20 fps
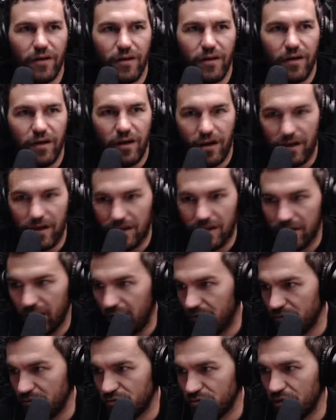
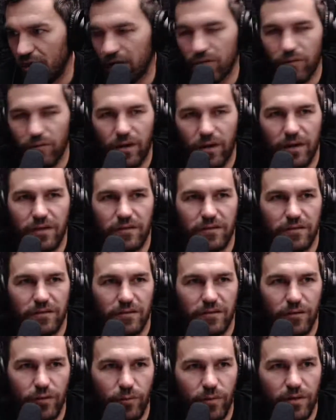and trying to raise
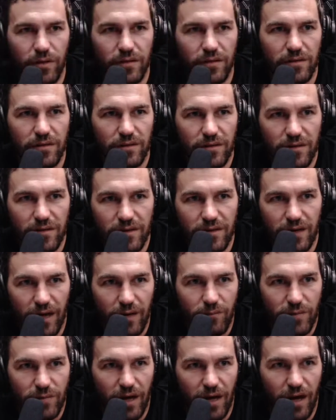humans at the
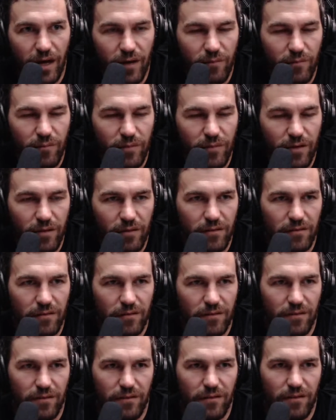same time.
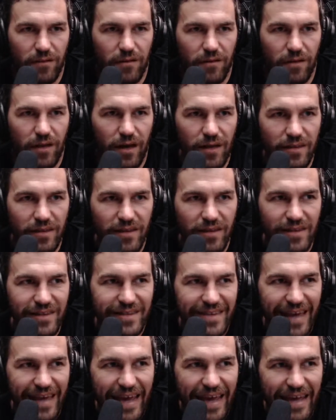That's
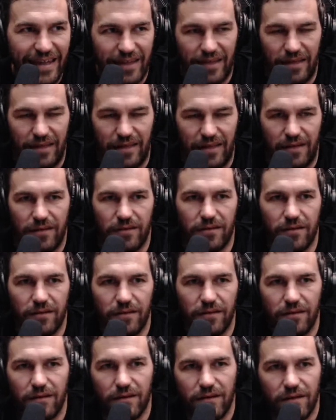insanity.
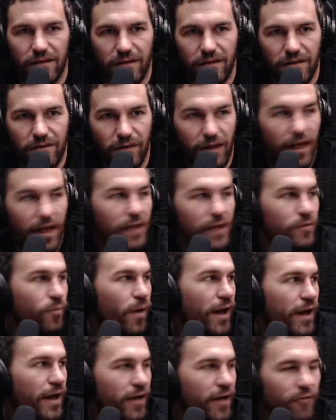So that's
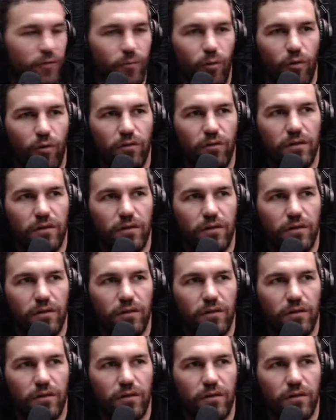why every morning,